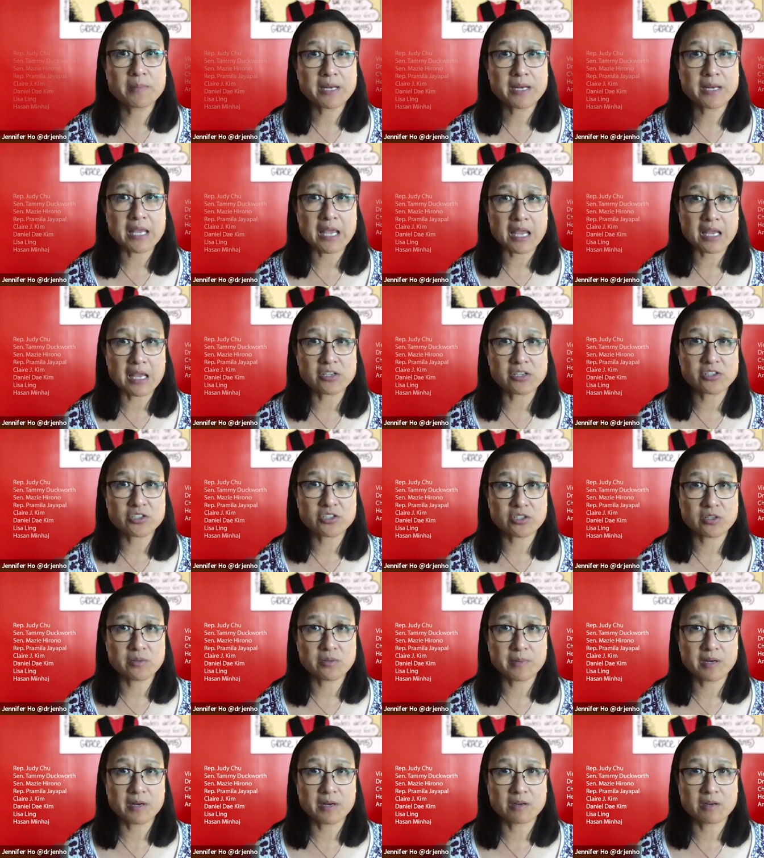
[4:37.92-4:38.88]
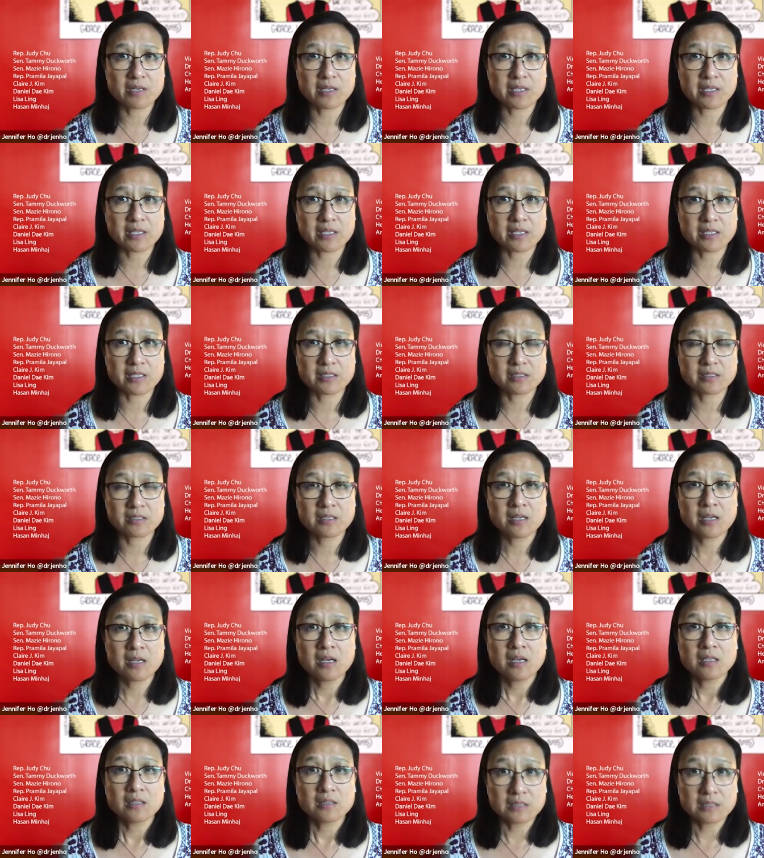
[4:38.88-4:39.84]
many Asian American
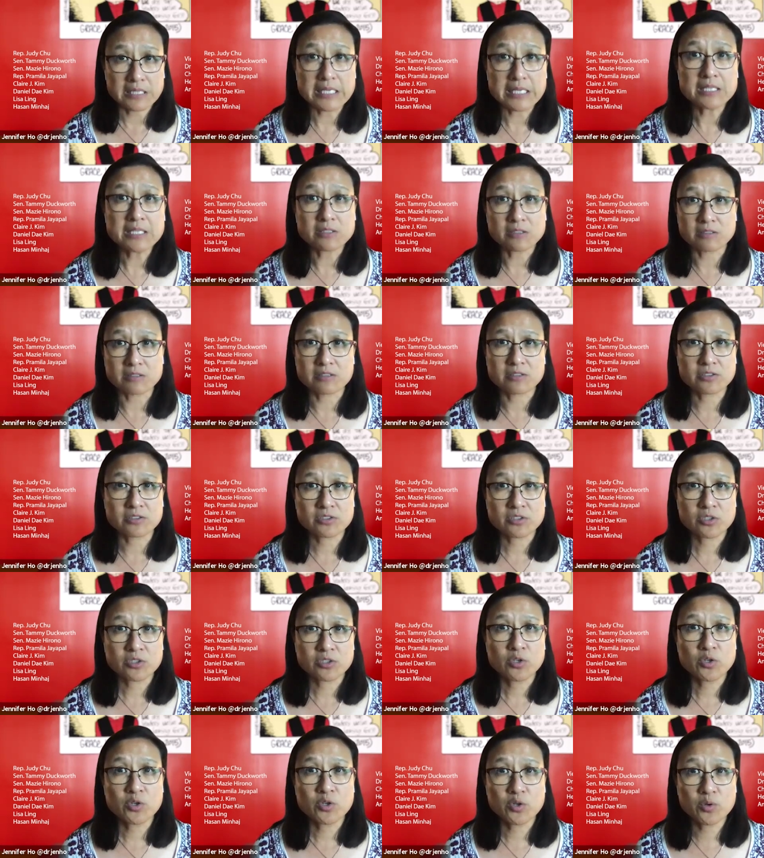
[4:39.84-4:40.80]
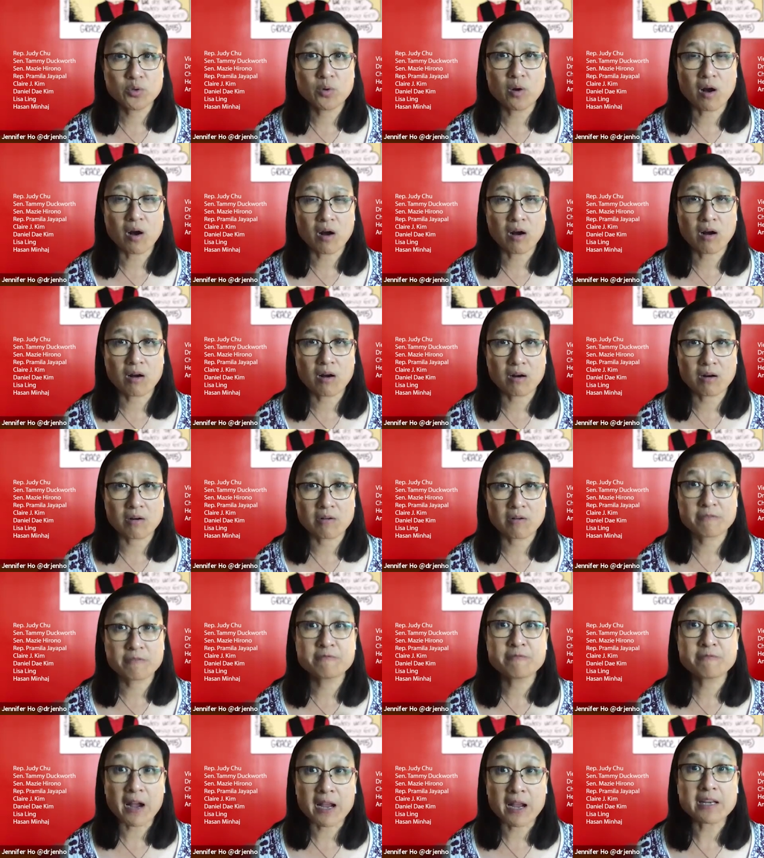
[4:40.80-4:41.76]
leaders who are
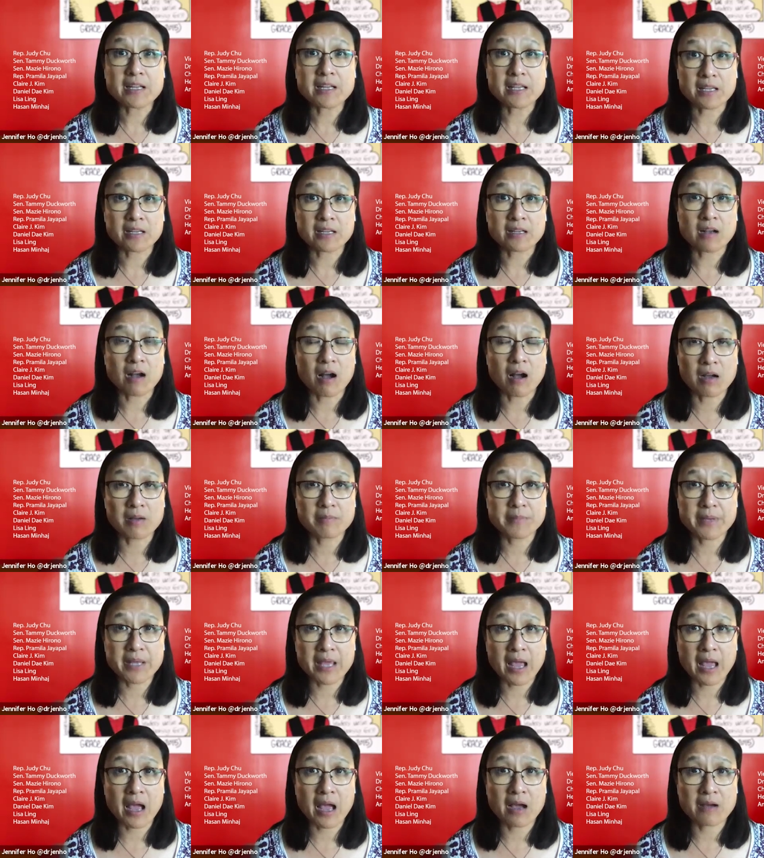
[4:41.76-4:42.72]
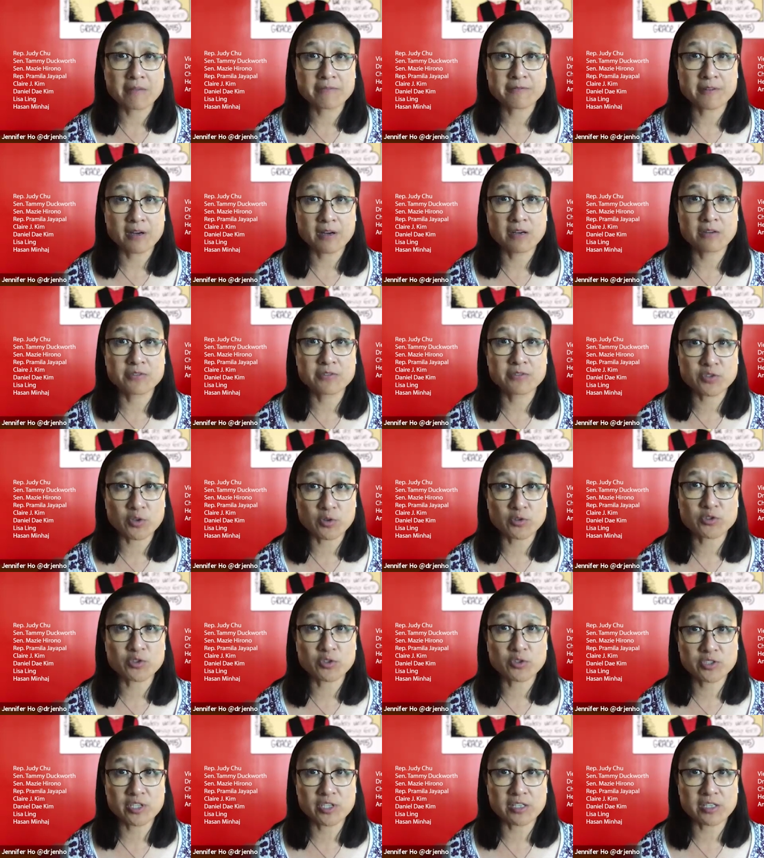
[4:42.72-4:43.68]
fighting on behalf of
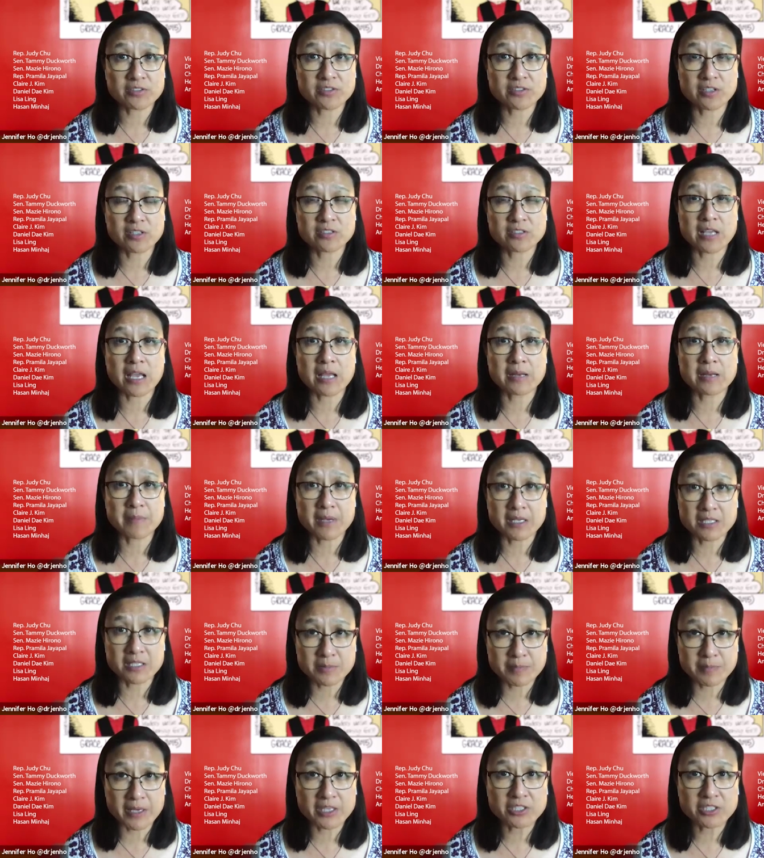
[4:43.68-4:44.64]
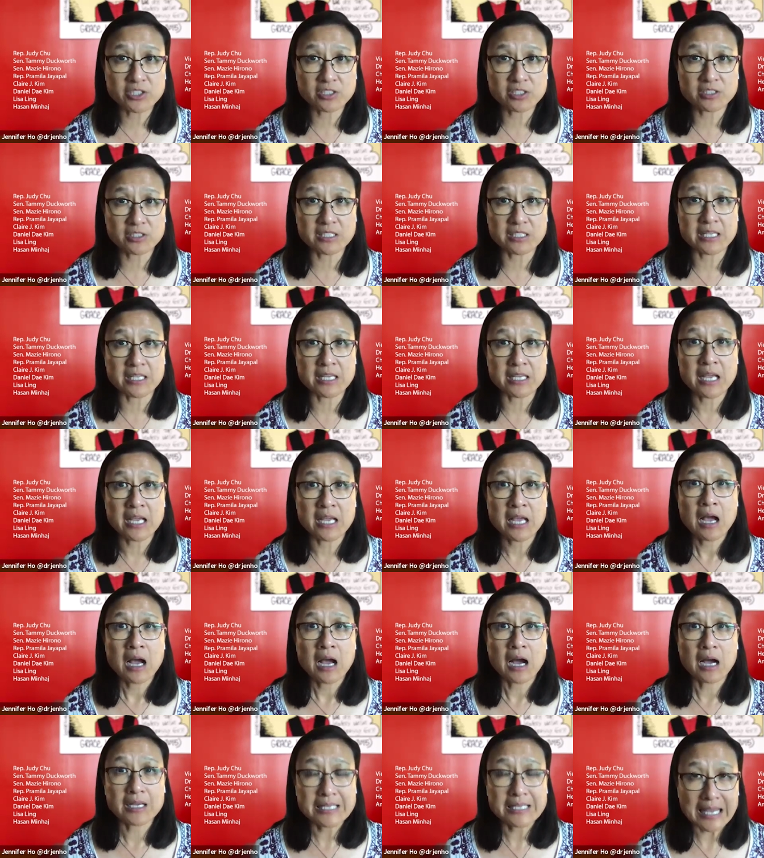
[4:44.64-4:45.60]
social justice and especially
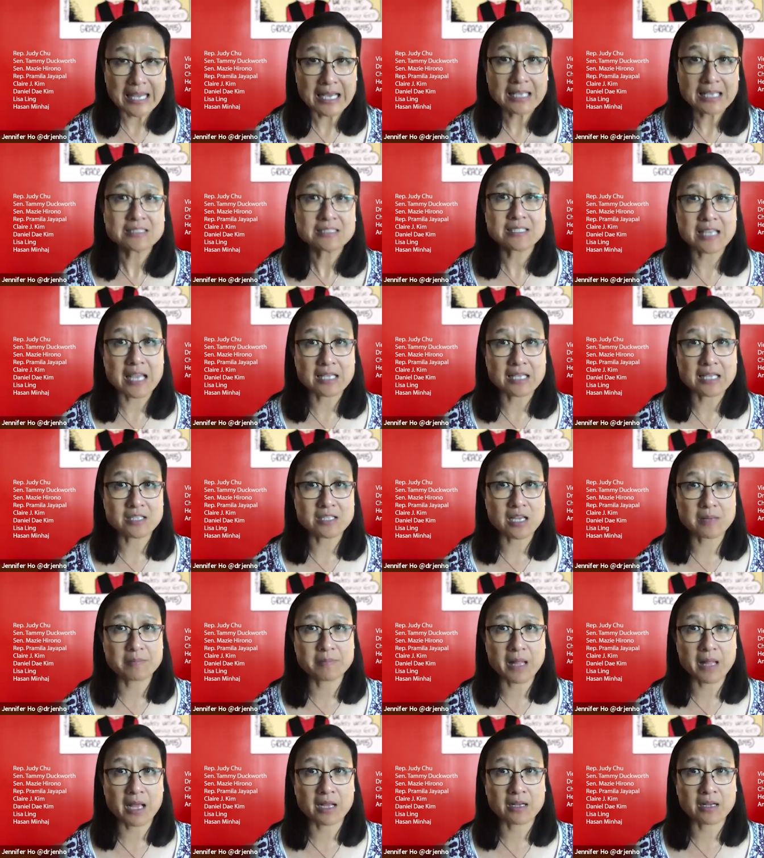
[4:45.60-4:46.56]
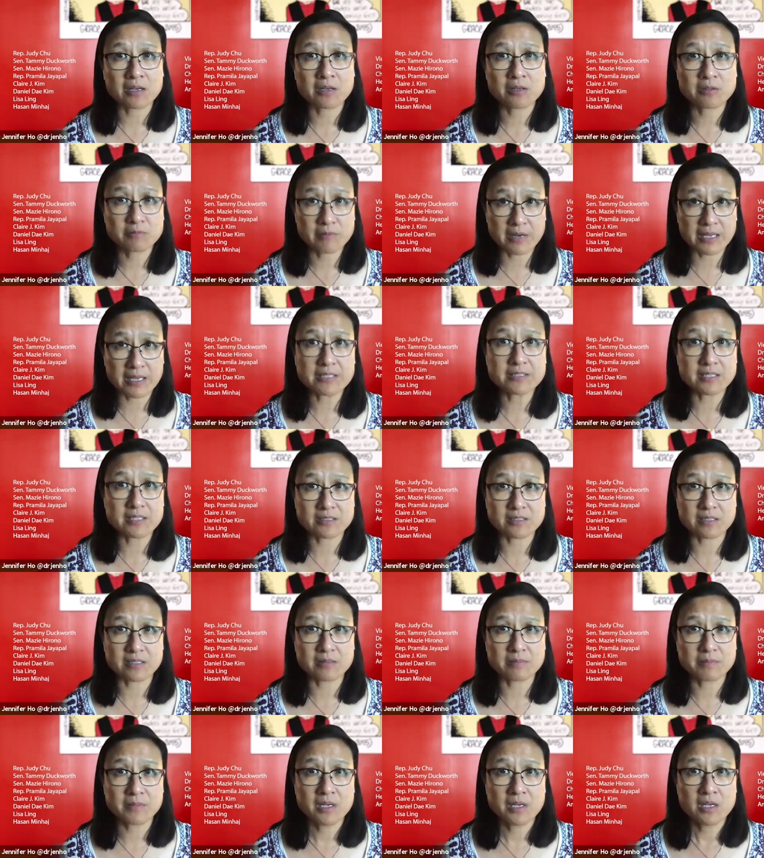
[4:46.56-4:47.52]
against anti-black
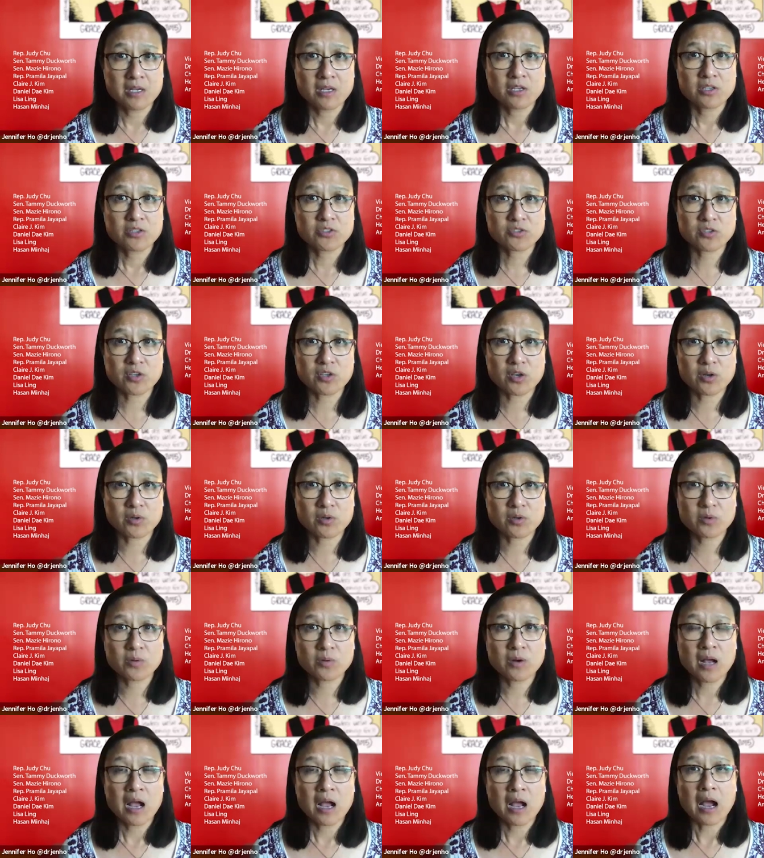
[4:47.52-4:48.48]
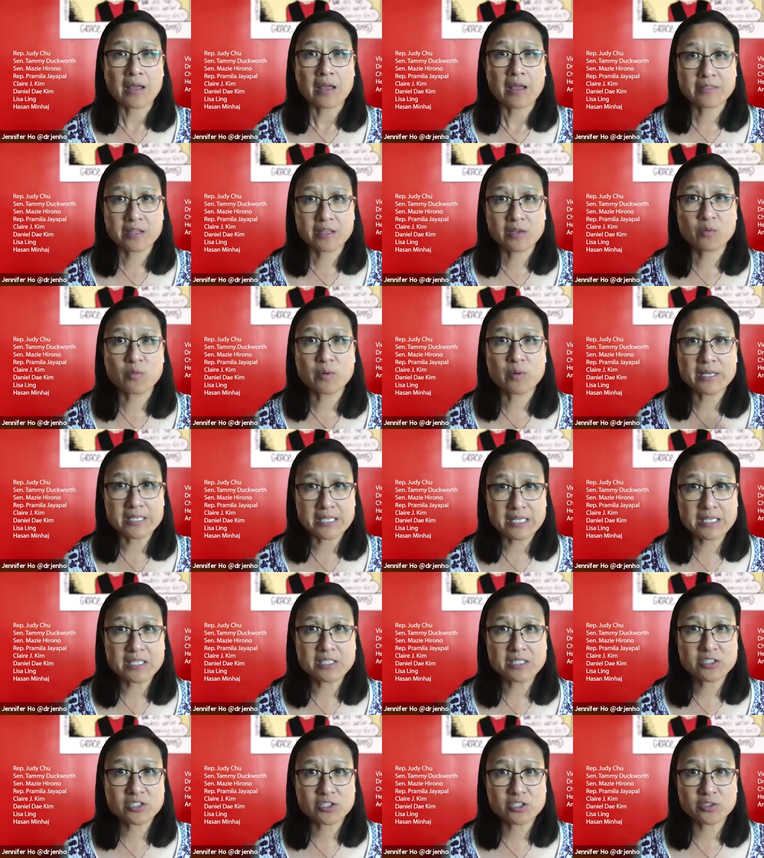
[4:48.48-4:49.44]
racism so i think we
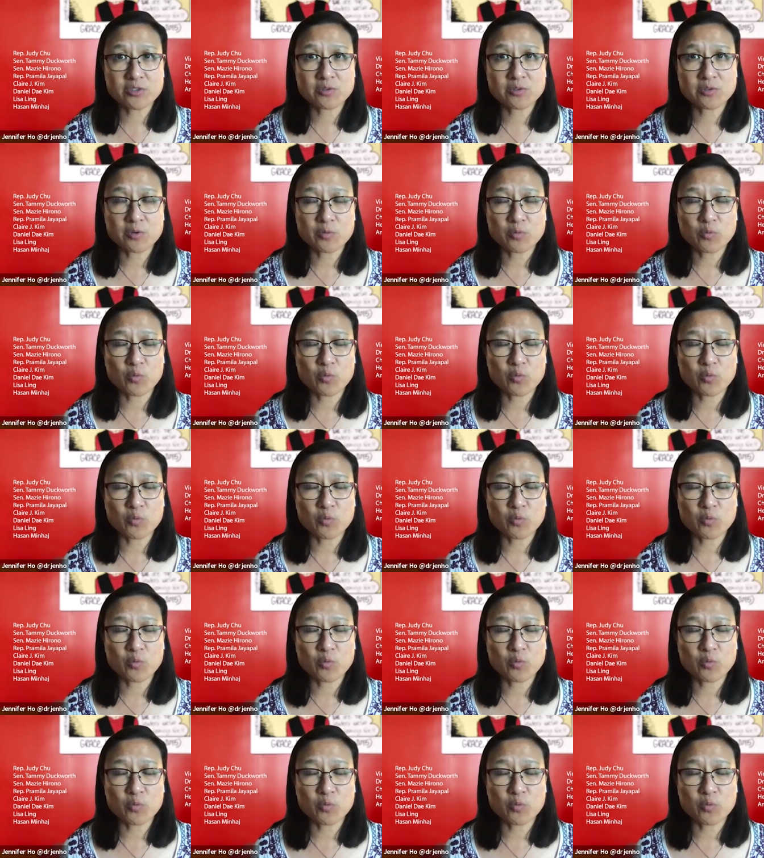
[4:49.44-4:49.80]
need to